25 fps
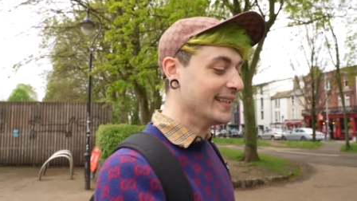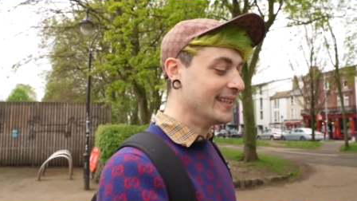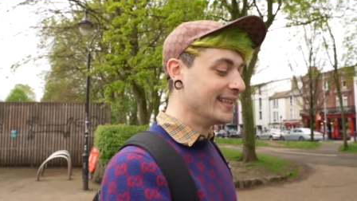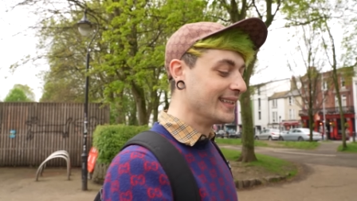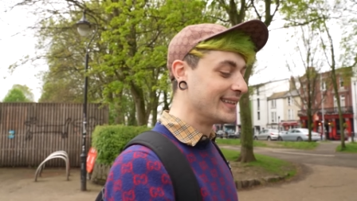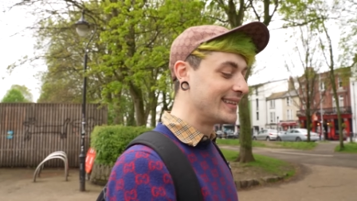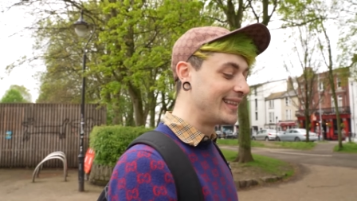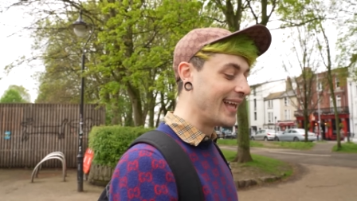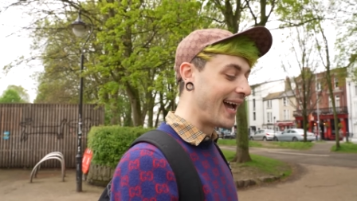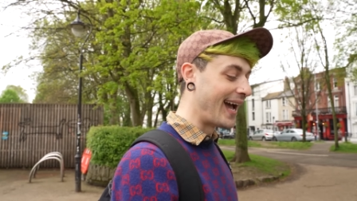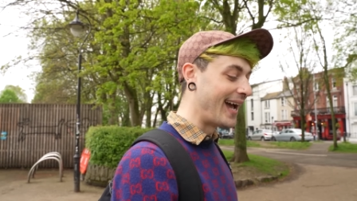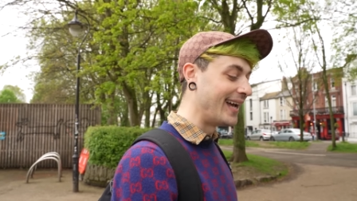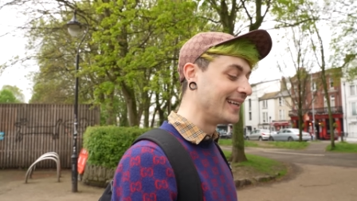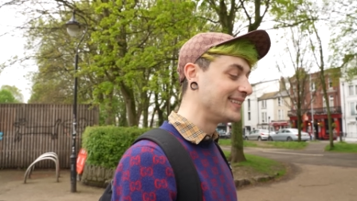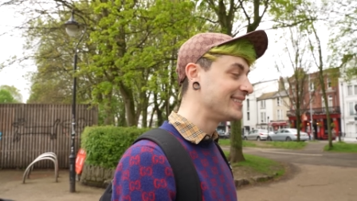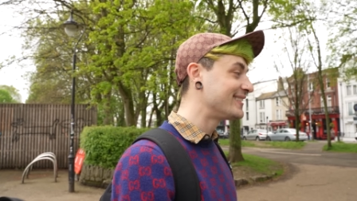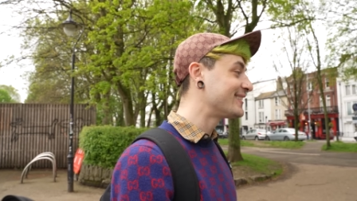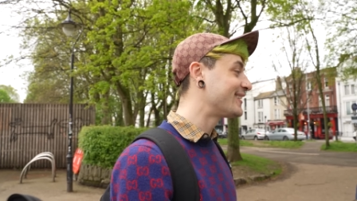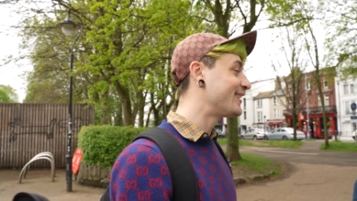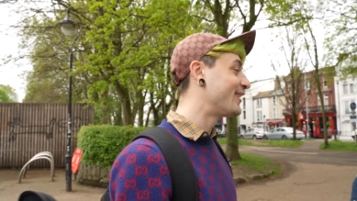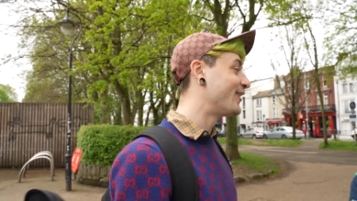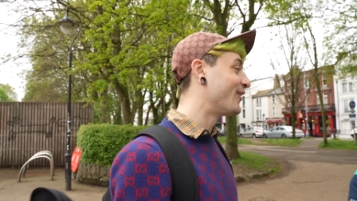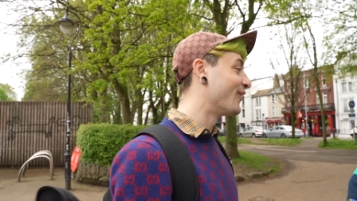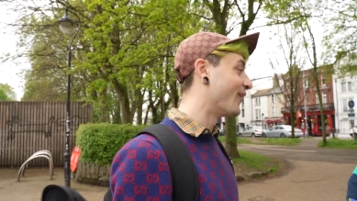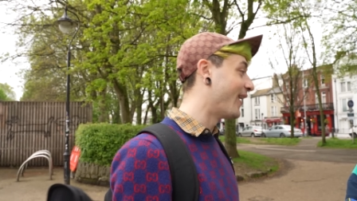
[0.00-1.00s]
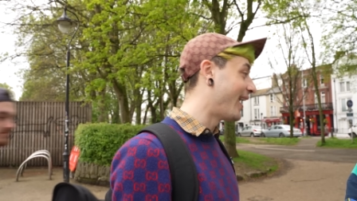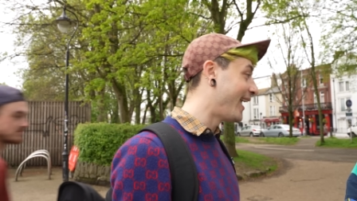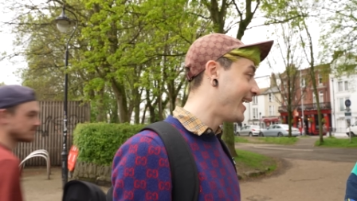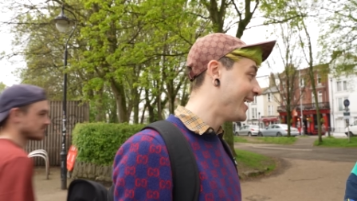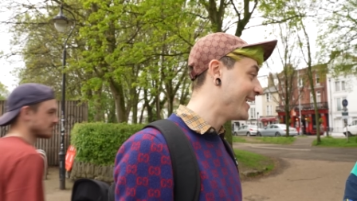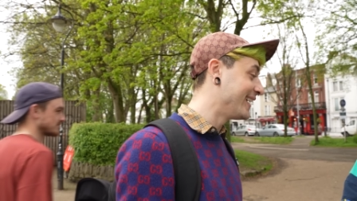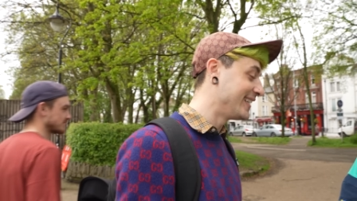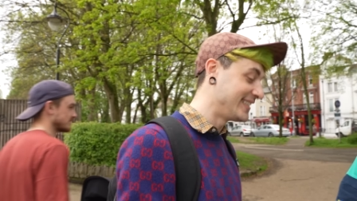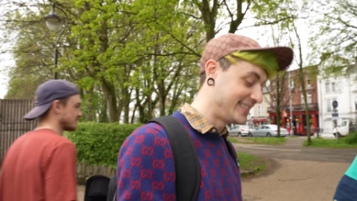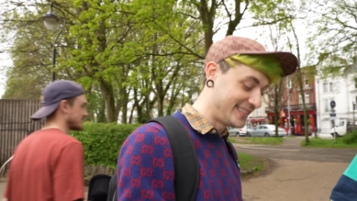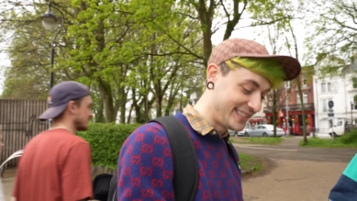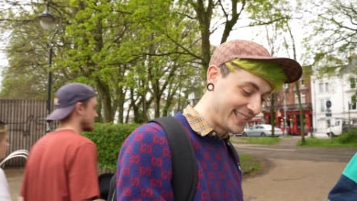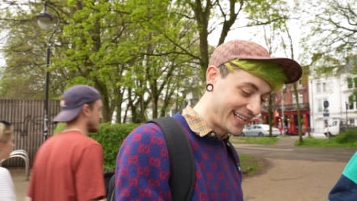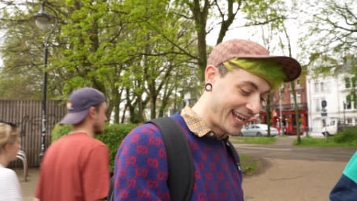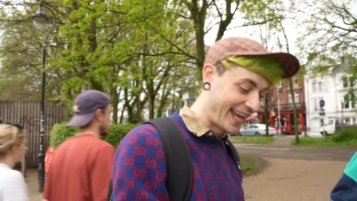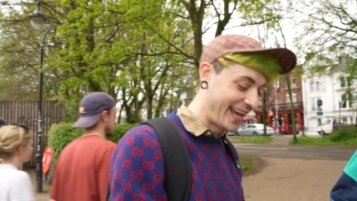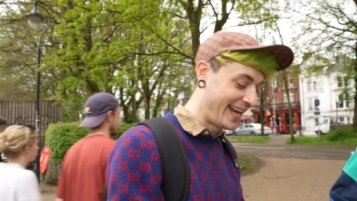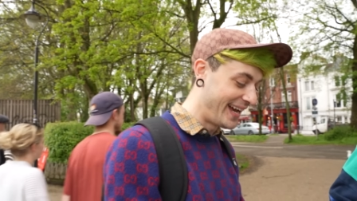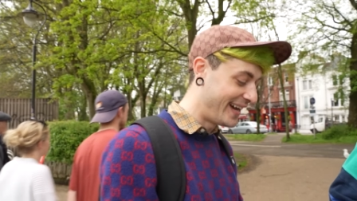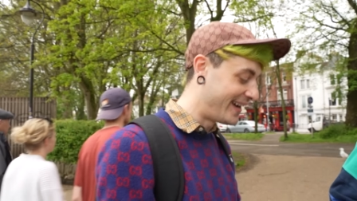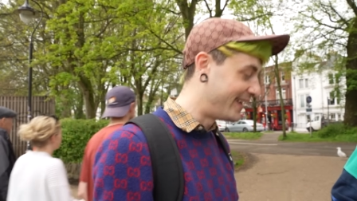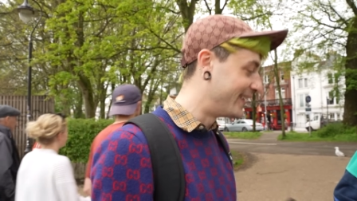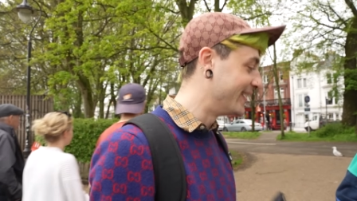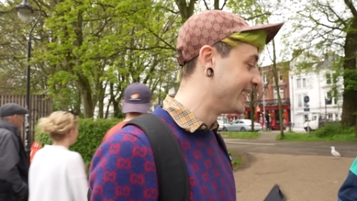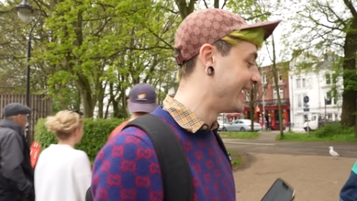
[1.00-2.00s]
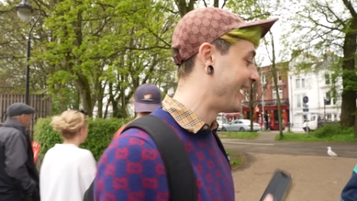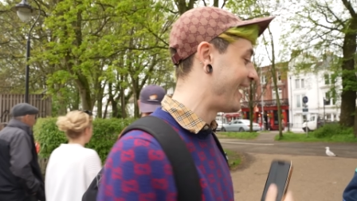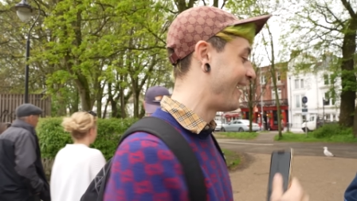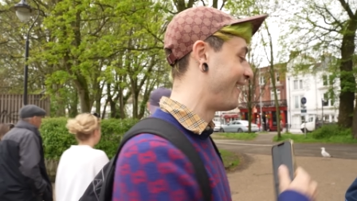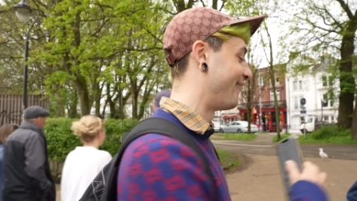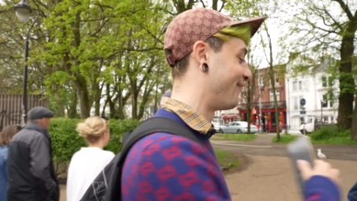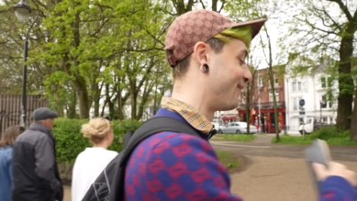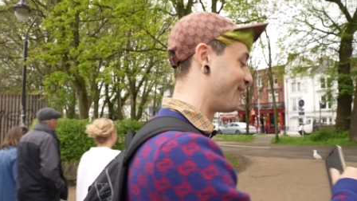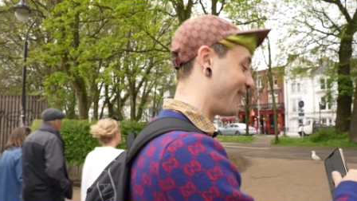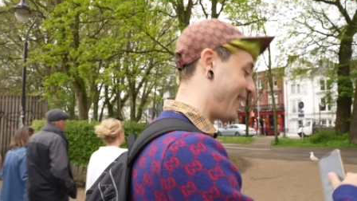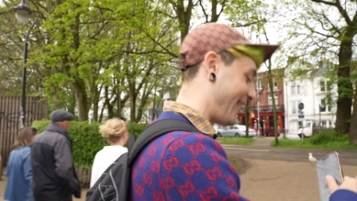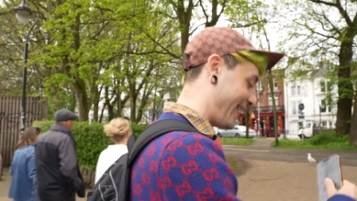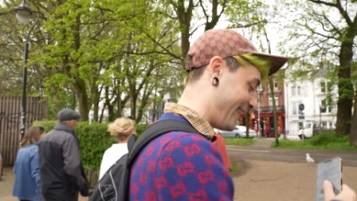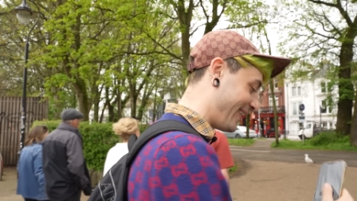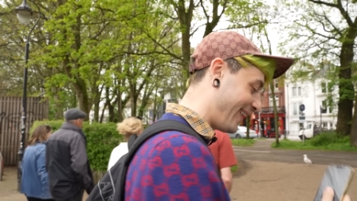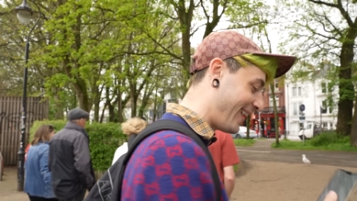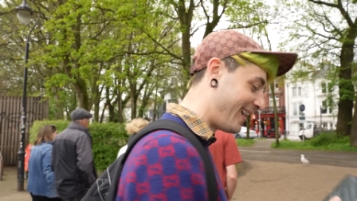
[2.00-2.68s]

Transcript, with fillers: that's God. Crazy. Hell yeah, bro.